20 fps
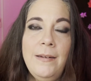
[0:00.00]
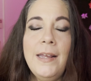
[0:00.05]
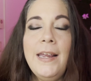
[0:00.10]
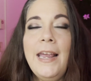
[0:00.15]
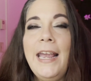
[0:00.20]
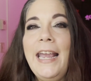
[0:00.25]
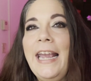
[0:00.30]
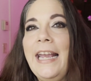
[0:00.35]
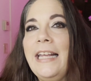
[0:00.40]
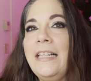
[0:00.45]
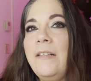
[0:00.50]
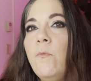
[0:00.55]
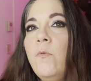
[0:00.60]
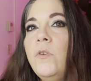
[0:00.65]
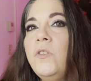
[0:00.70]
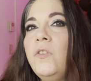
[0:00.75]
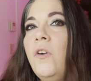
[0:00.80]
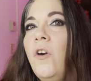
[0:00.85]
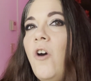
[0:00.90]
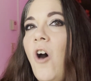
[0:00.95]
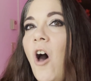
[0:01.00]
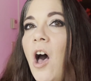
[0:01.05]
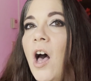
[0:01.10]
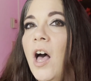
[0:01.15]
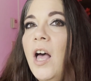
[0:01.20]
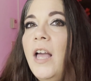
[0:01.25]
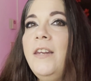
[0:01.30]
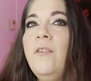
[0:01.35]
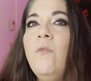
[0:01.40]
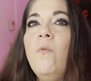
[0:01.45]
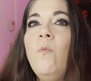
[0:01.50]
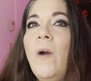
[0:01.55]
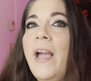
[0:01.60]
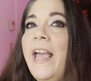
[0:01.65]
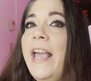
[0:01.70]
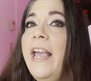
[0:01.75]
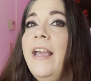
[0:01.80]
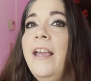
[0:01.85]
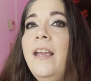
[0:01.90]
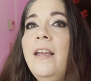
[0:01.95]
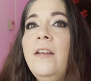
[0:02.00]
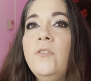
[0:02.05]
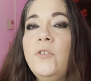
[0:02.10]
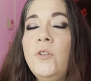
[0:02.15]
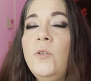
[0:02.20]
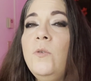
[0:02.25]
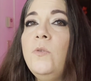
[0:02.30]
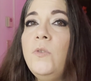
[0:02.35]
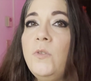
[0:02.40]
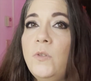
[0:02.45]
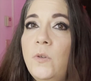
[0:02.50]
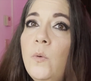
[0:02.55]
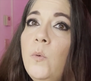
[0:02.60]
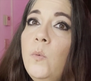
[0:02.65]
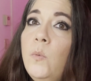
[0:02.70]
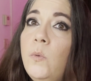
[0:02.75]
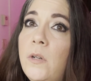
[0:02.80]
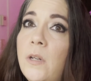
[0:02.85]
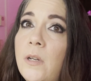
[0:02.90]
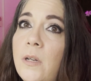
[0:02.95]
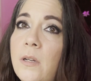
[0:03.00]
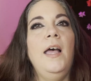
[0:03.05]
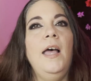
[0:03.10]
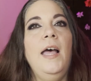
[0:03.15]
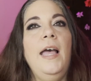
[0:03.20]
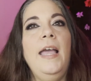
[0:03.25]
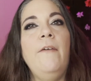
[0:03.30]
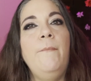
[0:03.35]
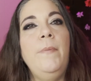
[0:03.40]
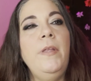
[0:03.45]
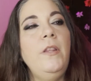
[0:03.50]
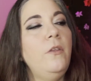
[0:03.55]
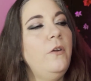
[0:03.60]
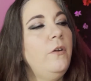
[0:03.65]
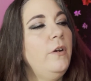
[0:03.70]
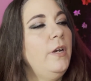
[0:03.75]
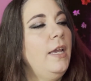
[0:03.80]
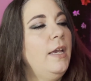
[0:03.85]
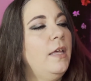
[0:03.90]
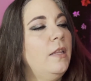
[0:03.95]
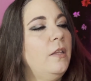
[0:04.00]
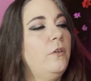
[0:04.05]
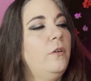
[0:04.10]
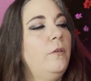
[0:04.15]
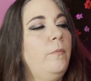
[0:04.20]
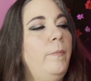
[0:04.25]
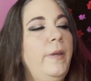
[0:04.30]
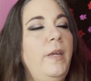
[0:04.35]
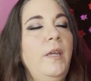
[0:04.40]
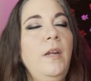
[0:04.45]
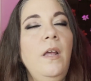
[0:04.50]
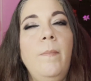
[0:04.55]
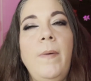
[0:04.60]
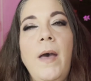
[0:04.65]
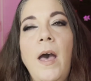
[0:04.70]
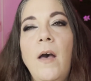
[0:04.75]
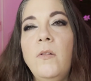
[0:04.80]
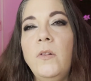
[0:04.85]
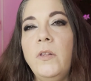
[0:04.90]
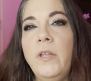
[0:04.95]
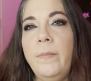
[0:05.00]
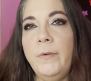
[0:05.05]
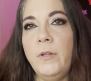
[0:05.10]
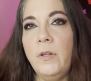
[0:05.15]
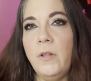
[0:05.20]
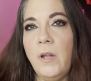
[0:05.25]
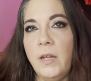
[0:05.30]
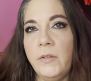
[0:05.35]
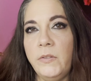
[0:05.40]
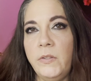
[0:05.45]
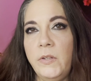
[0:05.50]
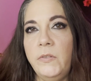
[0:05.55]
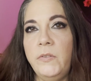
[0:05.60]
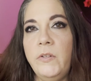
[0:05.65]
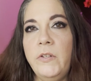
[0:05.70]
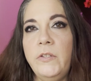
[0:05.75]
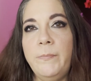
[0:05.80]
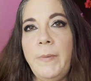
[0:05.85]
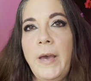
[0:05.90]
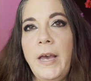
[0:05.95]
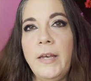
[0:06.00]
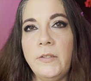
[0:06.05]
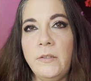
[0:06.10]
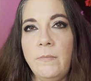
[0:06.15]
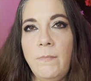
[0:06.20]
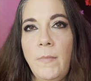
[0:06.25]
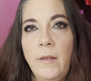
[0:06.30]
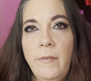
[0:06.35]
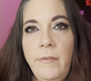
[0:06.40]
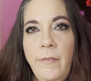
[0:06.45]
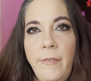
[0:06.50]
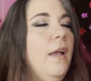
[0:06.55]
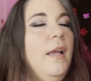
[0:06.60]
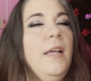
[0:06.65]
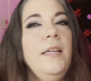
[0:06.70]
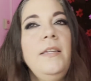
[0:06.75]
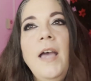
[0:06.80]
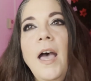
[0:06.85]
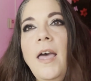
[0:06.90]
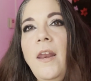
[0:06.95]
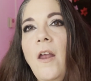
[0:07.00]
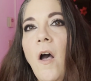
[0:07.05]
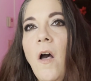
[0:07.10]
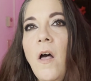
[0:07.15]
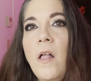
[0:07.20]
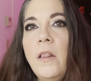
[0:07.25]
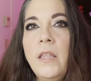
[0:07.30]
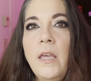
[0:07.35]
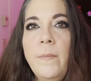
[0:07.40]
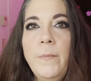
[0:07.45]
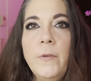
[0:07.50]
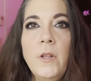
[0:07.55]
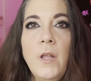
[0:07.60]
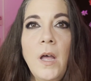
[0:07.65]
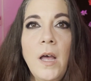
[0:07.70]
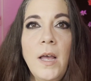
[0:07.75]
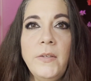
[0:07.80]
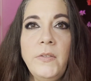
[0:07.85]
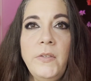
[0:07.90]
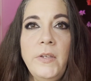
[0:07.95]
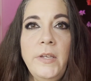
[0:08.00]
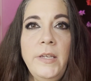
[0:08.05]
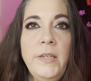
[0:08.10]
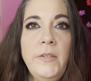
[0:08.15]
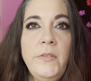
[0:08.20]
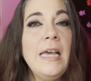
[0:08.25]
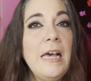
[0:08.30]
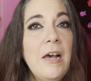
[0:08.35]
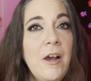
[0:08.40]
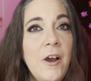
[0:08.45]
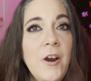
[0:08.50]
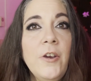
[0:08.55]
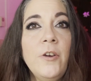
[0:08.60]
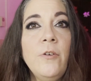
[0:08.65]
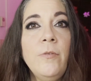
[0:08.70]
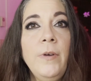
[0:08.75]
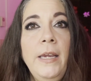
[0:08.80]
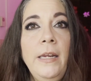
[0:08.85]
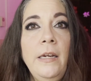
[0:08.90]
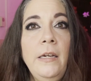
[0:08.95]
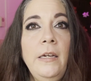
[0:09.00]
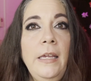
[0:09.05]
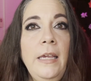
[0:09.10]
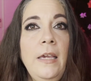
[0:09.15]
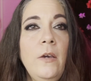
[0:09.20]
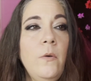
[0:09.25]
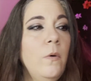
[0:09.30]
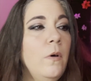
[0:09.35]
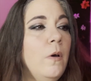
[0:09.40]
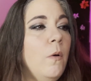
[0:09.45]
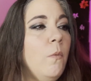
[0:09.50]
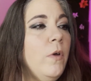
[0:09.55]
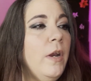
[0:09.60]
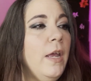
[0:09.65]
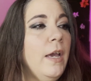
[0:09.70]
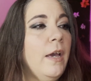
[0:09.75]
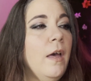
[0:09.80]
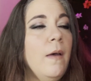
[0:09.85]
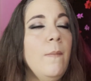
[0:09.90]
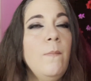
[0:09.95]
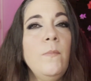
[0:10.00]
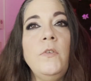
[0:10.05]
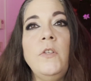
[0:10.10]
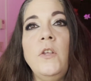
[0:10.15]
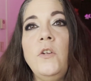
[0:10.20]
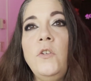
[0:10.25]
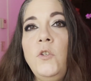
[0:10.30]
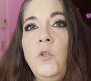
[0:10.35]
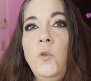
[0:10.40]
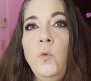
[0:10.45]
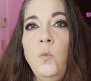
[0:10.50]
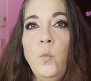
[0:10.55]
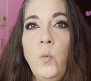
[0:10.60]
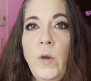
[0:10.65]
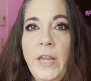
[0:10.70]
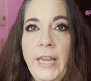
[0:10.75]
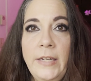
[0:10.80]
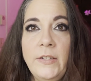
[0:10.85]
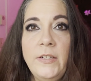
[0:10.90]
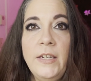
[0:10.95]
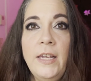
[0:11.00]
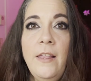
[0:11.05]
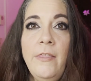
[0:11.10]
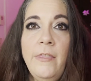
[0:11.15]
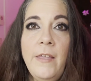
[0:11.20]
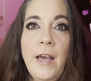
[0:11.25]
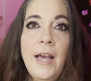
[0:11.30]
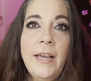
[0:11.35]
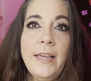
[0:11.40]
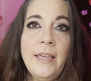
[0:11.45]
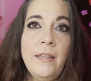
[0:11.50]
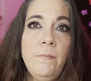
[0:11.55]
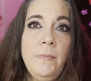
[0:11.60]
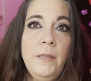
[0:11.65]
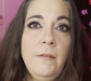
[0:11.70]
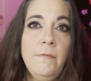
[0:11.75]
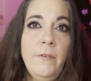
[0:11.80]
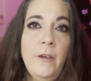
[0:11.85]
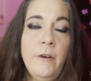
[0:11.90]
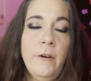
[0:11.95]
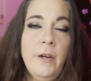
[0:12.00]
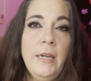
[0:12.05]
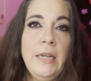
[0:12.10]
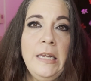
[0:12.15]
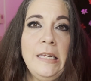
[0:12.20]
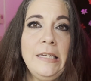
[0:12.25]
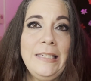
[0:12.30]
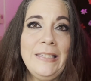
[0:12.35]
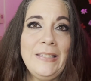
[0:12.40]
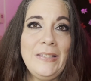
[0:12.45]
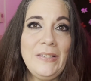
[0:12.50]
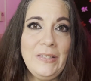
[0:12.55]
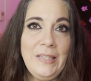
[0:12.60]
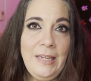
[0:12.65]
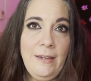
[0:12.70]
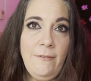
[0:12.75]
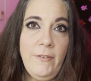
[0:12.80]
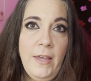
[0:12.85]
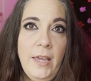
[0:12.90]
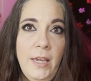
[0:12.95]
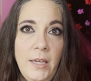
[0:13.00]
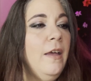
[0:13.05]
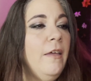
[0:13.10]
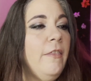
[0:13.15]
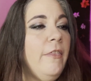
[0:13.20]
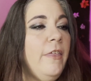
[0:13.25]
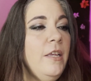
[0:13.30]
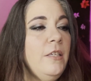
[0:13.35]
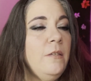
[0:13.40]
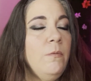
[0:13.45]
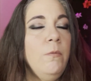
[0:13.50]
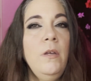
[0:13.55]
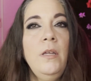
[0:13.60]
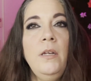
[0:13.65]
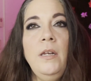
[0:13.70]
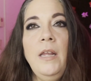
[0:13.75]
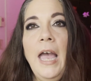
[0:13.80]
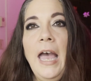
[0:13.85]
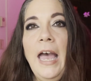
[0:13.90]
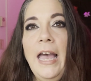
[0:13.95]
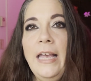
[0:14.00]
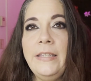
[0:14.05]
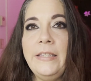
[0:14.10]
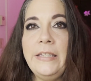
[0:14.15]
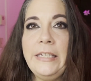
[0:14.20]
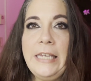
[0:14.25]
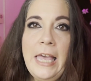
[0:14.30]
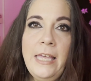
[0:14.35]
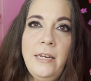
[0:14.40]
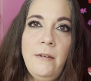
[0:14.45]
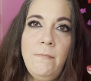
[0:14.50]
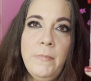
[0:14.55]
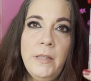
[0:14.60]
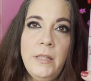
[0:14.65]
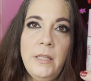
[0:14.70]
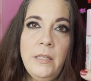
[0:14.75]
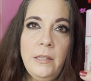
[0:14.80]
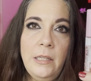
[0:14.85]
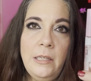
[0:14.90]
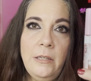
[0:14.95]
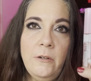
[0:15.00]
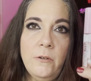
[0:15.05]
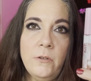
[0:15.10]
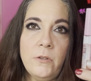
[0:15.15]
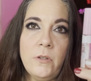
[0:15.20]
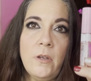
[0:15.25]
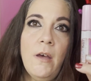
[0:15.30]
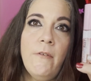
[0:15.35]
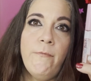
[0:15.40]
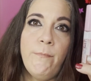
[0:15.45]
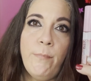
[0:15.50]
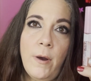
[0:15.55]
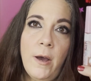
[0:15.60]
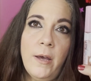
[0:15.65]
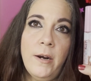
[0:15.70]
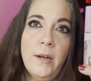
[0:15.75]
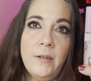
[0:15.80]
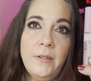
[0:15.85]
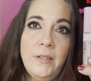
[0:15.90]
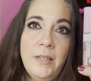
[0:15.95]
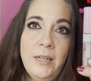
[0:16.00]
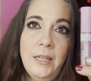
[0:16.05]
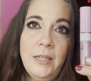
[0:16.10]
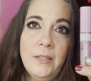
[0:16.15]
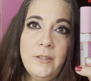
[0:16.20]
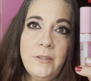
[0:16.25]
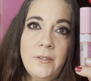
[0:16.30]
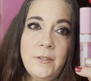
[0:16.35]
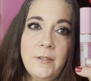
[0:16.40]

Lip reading: it was gone way too soon. I have been learning a little bit about lip glosses this past month. Not all lip glosses are created equal when it comes to weight, and that can be very deceiving. This one has 10 milliliters of product in it.